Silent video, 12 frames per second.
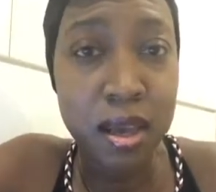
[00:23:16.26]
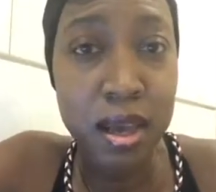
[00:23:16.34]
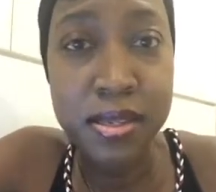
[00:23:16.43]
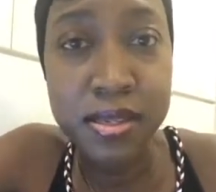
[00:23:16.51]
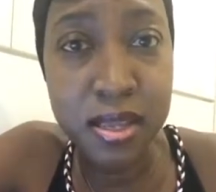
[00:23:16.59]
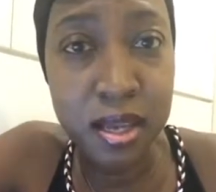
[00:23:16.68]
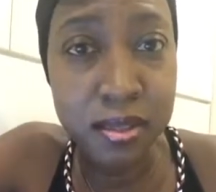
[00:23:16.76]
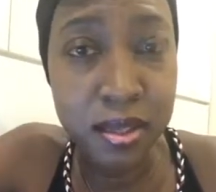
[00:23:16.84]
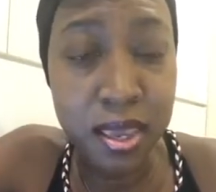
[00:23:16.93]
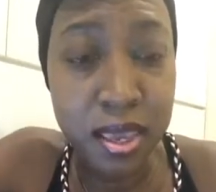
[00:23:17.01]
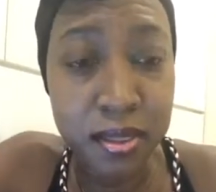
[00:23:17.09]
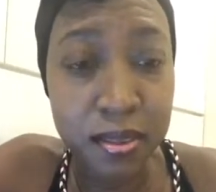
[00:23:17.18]
I start
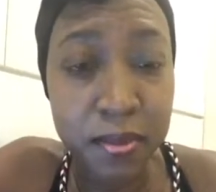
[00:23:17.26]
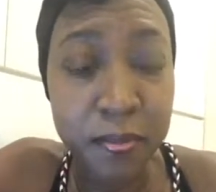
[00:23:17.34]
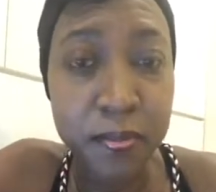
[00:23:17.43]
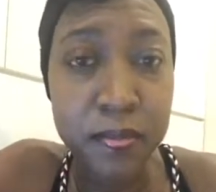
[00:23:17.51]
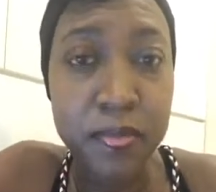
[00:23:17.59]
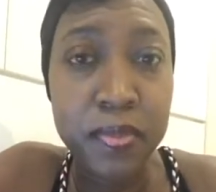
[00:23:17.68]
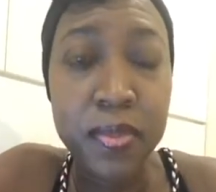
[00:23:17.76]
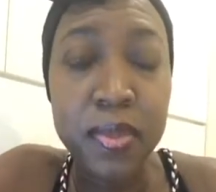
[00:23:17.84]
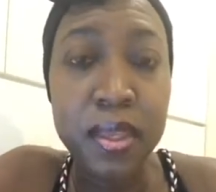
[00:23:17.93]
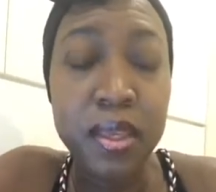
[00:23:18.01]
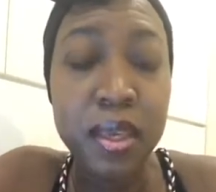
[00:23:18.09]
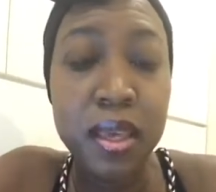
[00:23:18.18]
again.
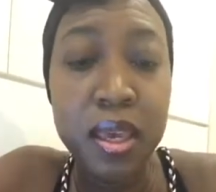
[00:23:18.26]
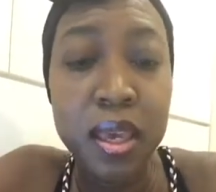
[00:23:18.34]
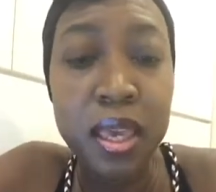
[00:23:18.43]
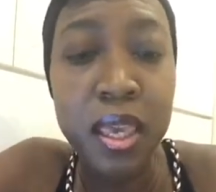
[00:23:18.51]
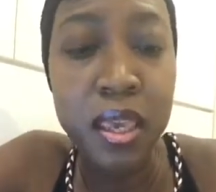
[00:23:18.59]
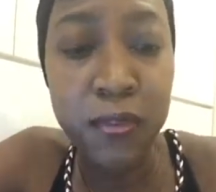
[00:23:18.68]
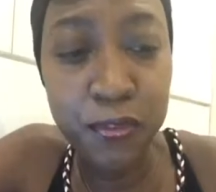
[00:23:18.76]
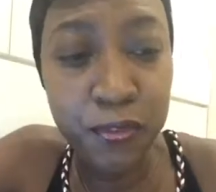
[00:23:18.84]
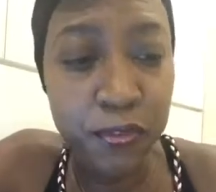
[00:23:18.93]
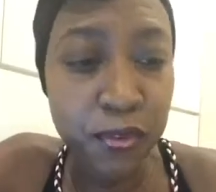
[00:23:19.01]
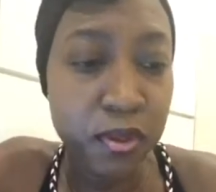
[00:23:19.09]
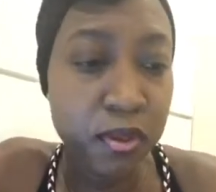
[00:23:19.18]

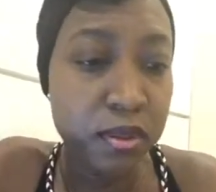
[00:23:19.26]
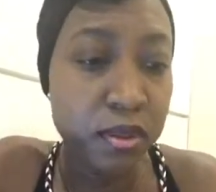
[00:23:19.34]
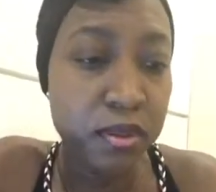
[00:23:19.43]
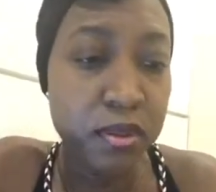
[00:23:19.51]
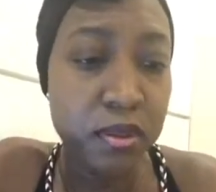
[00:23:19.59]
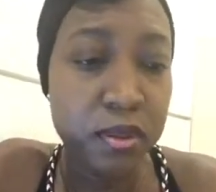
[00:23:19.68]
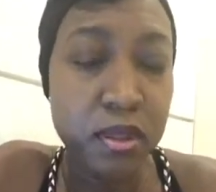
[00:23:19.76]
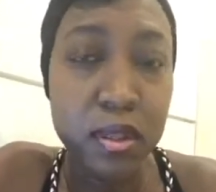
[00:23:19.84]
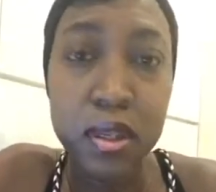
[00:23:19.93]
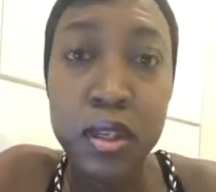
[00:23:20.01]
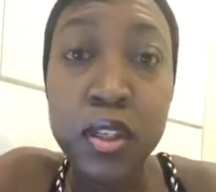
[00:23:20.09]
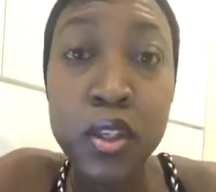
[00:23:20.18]
If
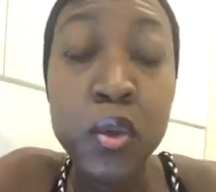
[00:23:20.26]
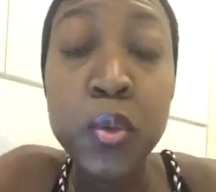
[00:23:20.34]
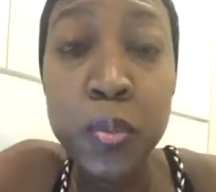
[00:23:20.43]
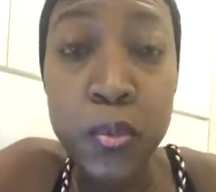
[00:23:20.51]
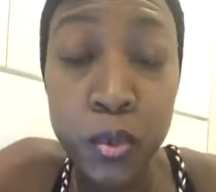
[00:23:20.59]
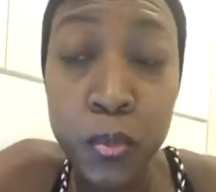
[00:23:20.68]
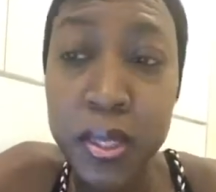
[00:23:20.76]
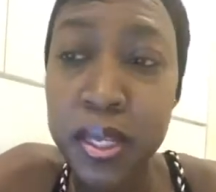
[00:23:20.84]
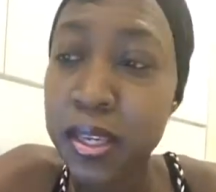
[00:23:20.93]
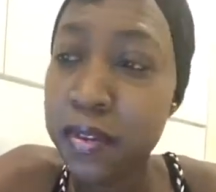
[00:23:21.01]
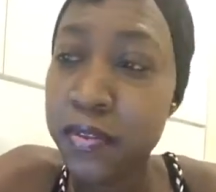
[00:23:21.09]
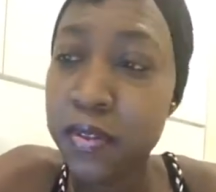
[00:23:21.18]
you will
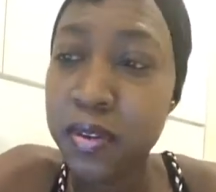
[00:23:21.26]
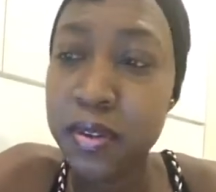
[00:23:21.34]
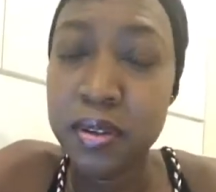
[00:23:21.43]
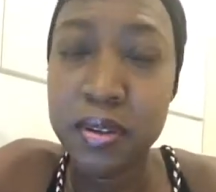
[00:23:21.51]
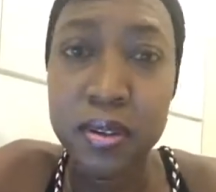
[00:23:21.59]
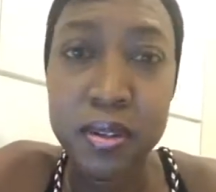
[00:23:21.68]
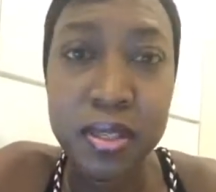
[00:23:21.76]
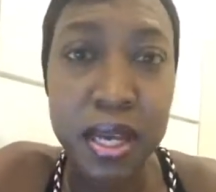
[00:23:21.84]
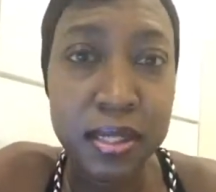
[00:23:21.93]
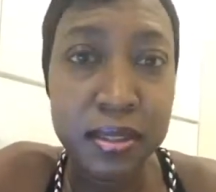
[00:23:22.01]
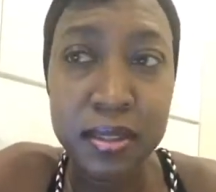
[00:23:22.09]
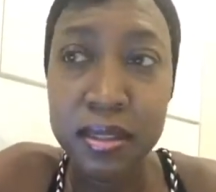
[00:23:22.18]
believe
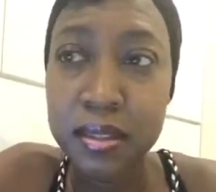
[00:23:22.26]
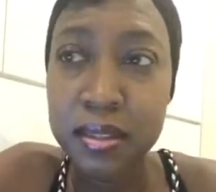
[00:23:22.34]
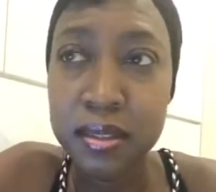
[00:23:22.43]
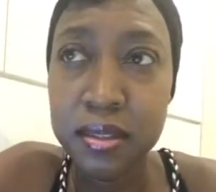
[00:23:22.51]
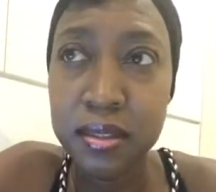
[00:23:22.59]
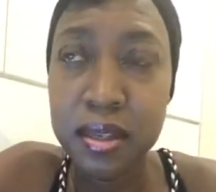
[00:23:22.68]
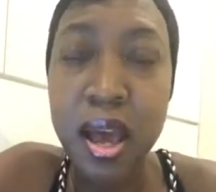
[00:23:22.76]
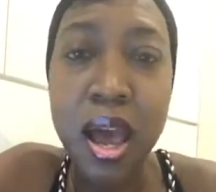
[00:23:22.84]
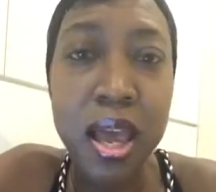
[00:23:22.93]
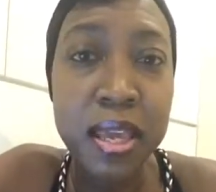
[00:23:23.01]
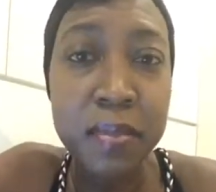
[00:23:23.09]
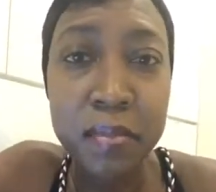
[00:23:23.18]
that
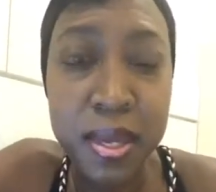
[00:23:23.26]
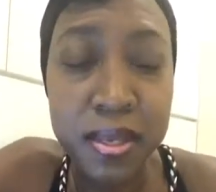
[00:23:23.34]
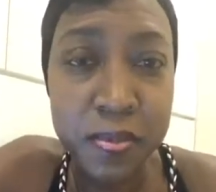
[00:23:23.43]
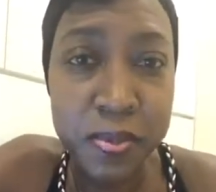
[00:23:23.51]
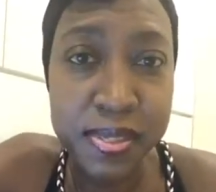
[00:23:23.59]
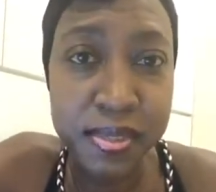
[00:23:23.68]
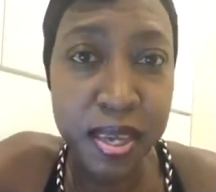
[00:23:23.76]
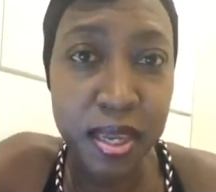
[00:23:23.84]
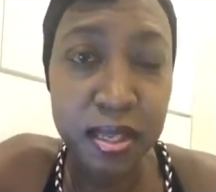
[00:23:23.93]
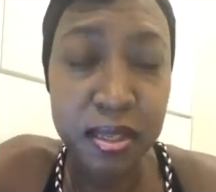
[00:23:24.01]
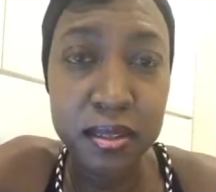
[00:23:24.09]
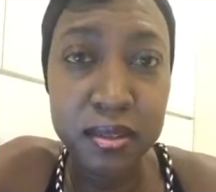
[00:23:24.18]
I made a
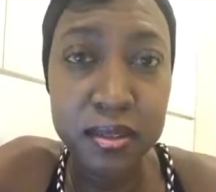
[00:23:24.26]
mistake,